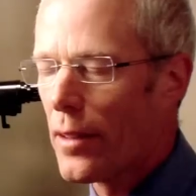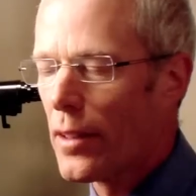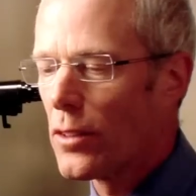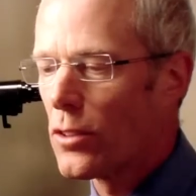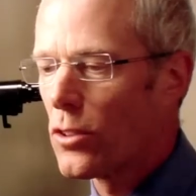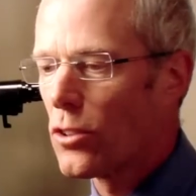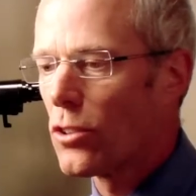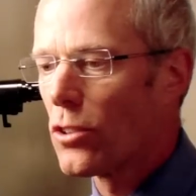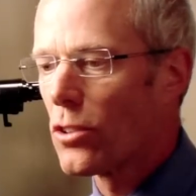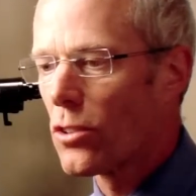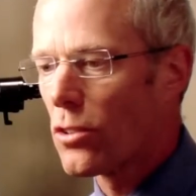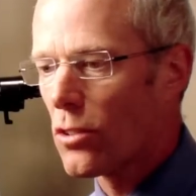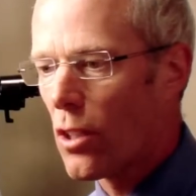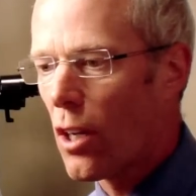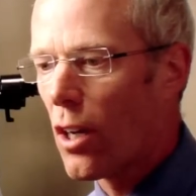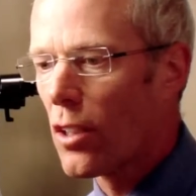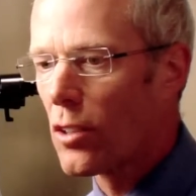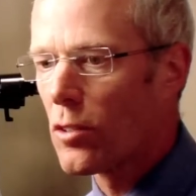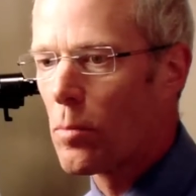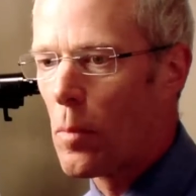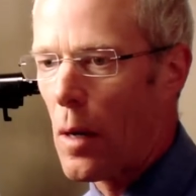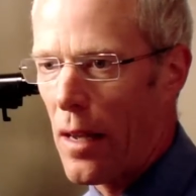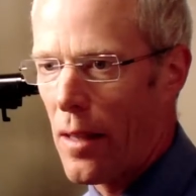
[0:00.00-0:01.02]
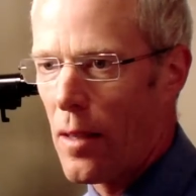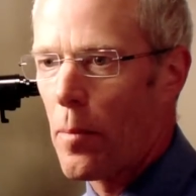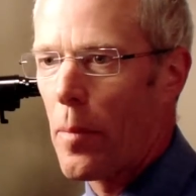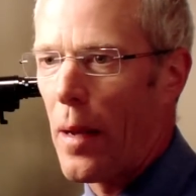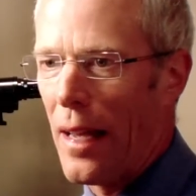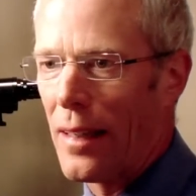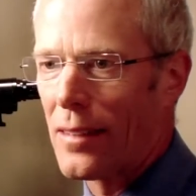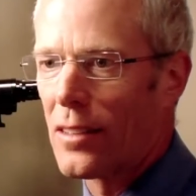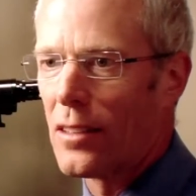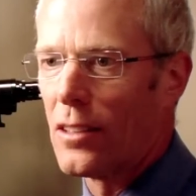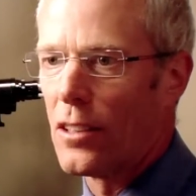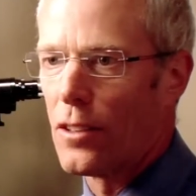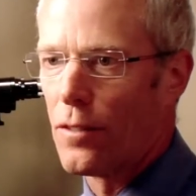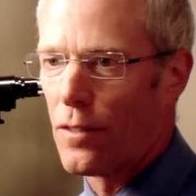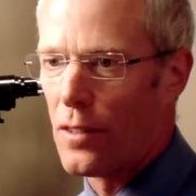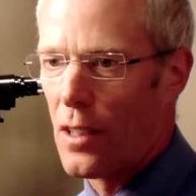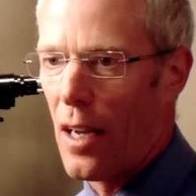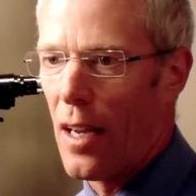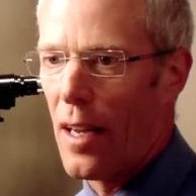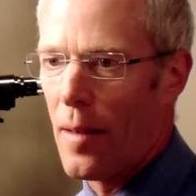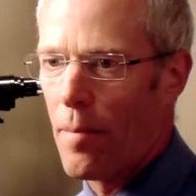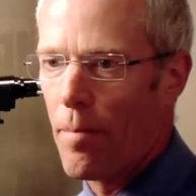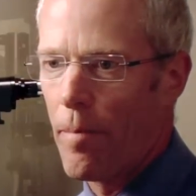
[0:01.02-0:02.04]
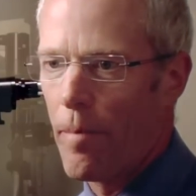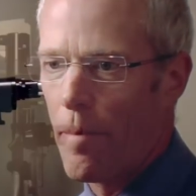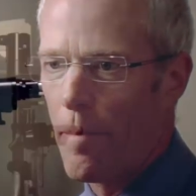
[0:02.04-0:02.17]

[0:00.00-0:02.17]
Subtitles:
it's just caused by the passage of time.